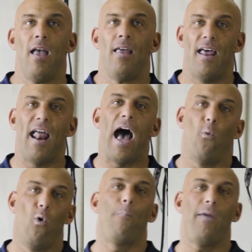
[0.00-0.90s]
then I
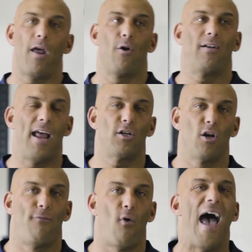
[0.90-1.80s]
will be under
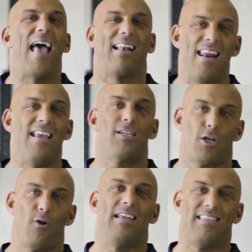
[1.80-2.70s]
tension for at least
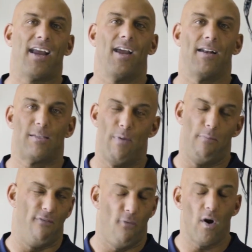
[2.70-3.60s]
30 seconds,
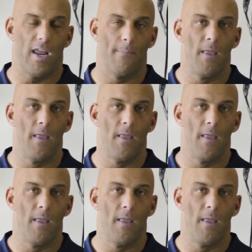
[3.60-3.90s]
maybe 40.